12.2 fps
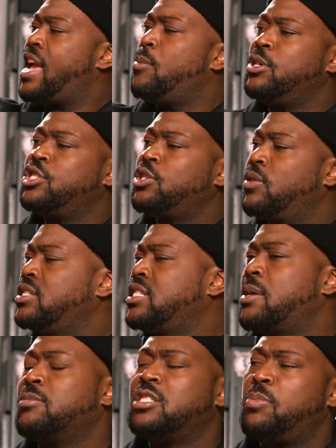we show the
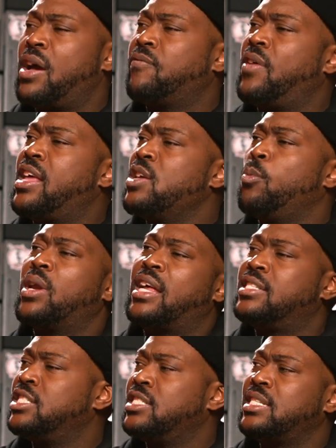same respect for anyone
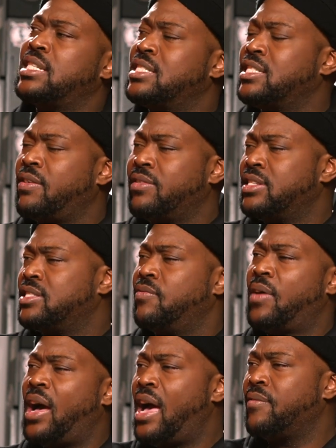that just necessarily is
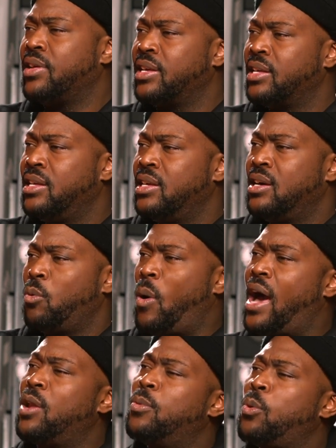surviving?
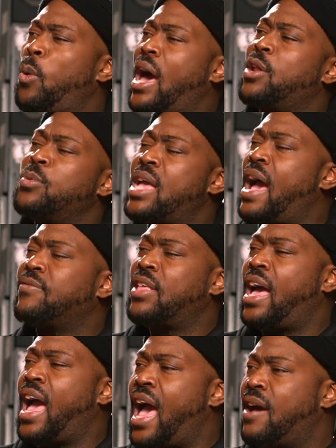Why do we have
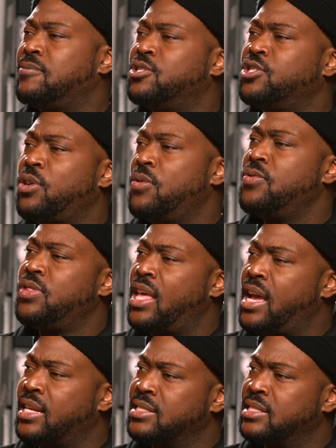to have certain
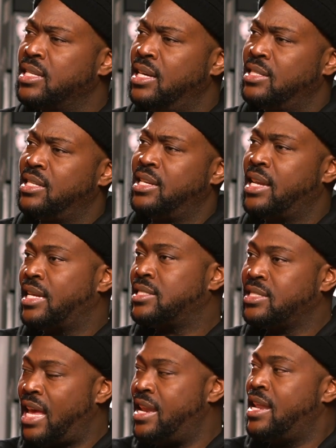things to
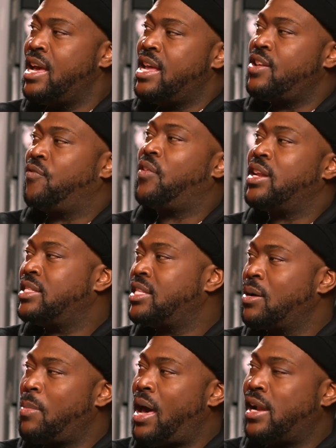necessarily? And the funny
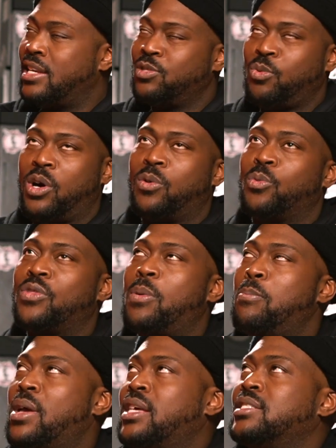thing about it is, what we're the
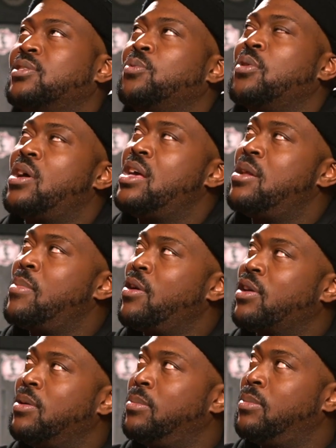biggest in
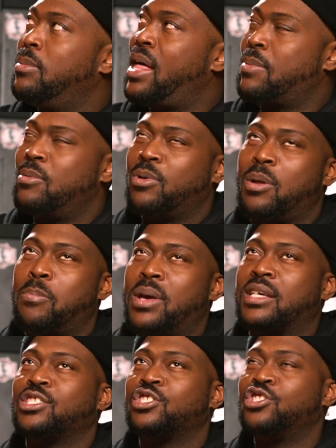America. Black people are the
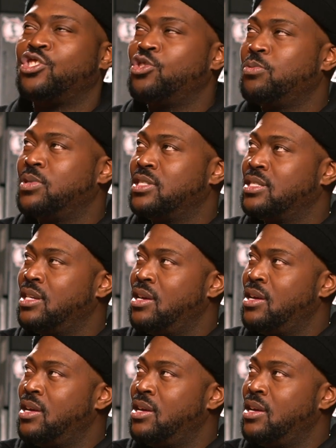biggest consumers.